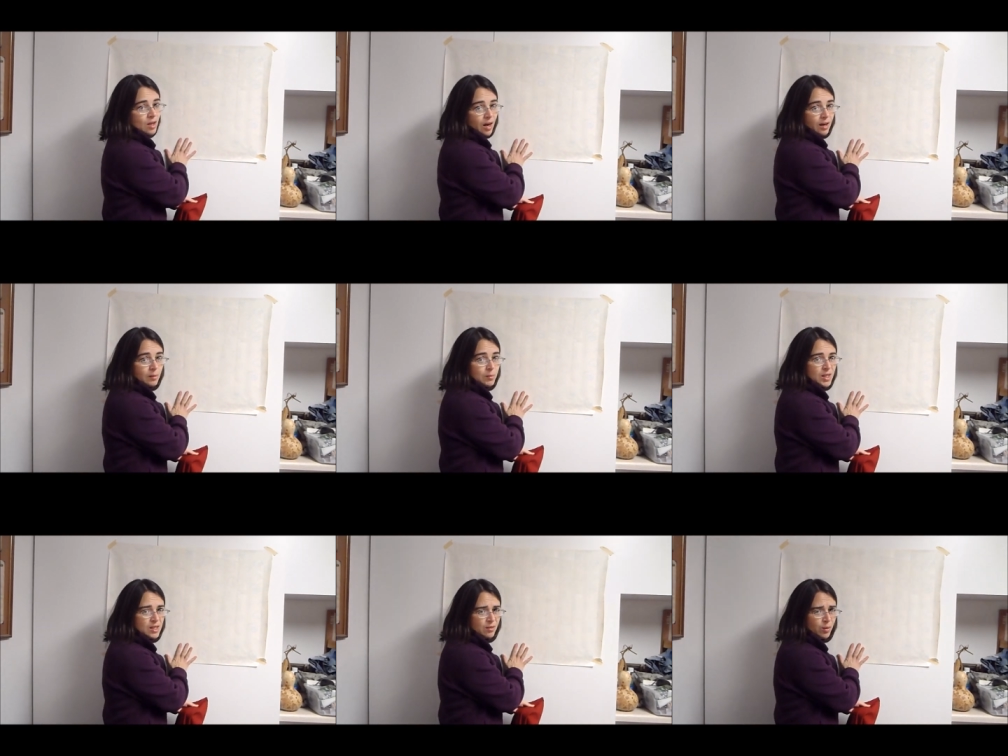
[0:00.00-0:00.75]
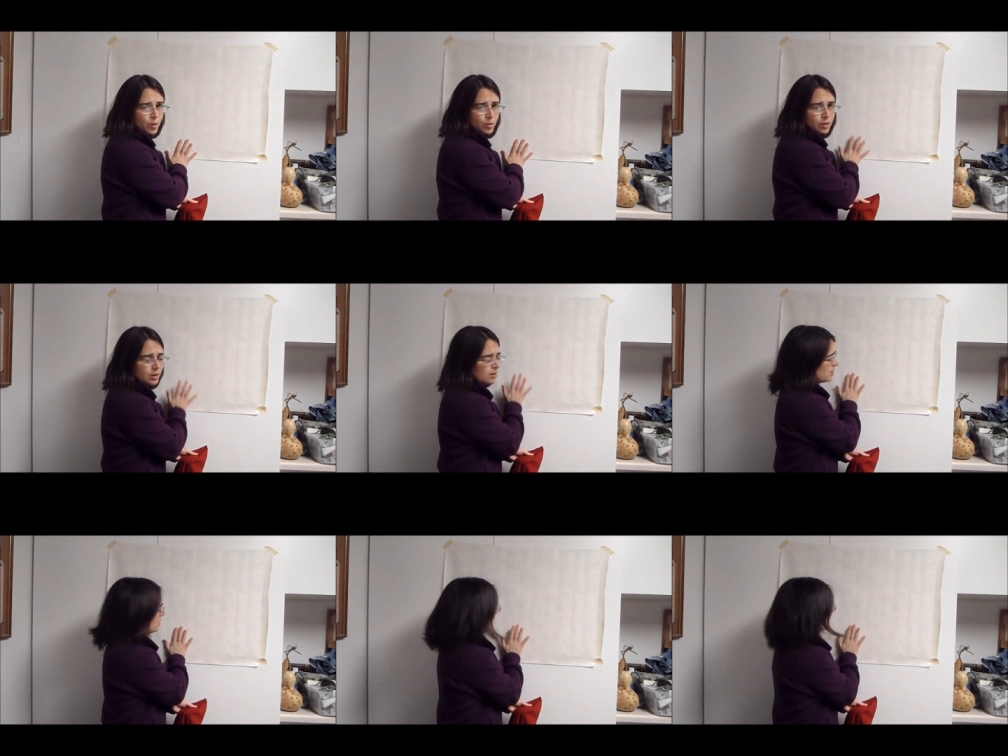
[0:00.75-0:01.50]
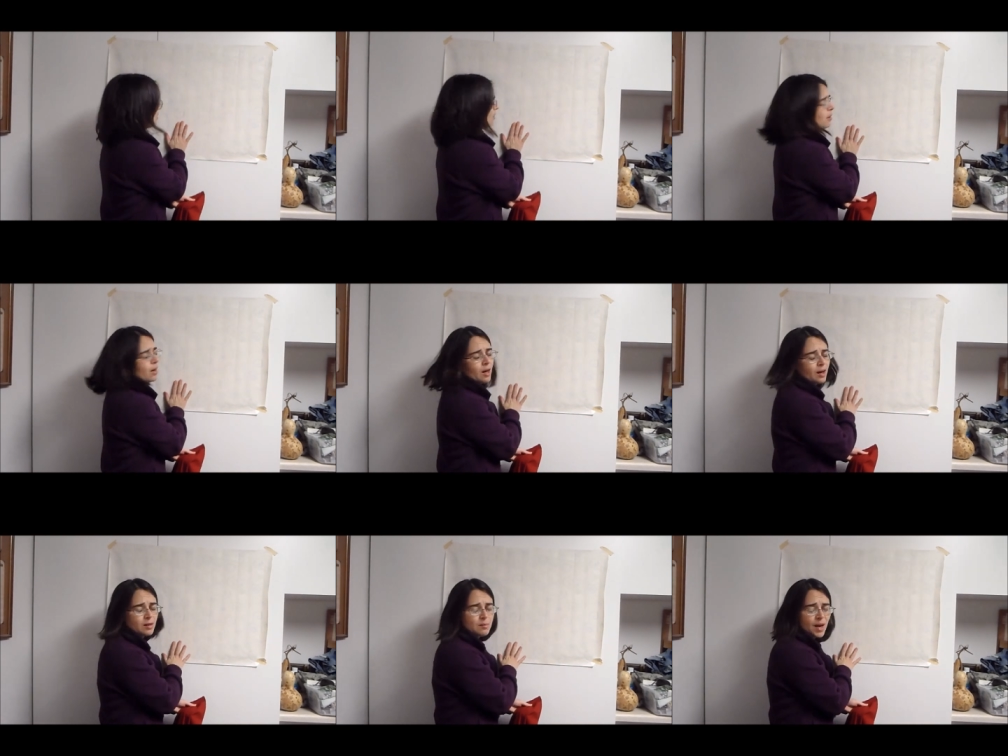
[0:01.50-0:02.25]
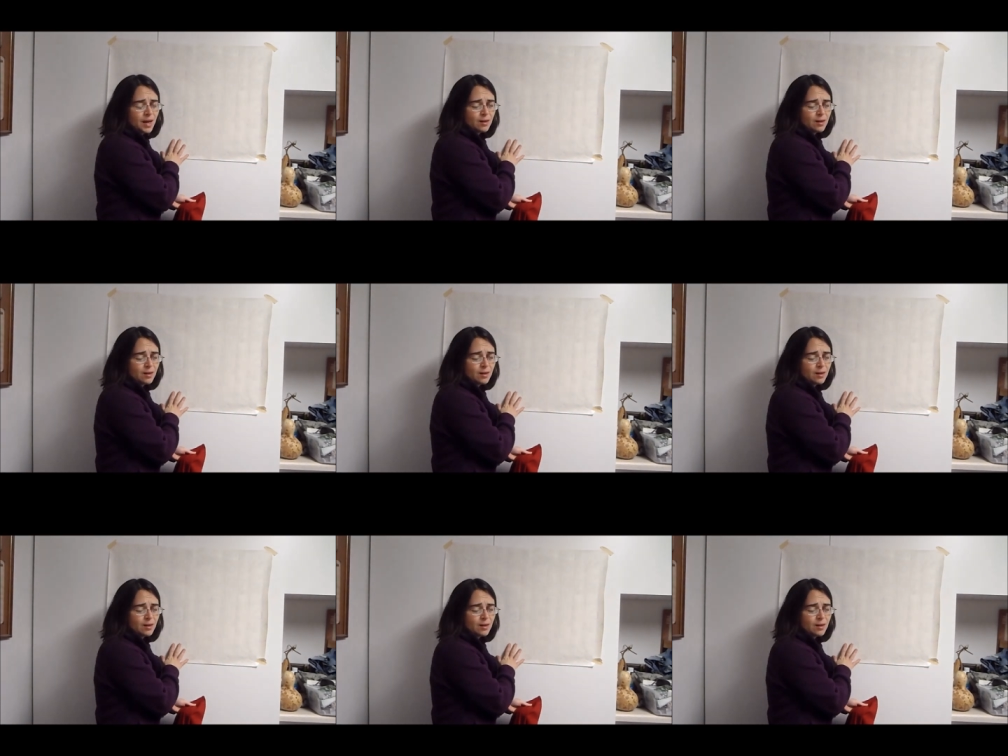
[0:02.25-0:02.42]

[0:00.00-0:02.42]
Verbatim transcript: on a piece of old, it's actually uh, the back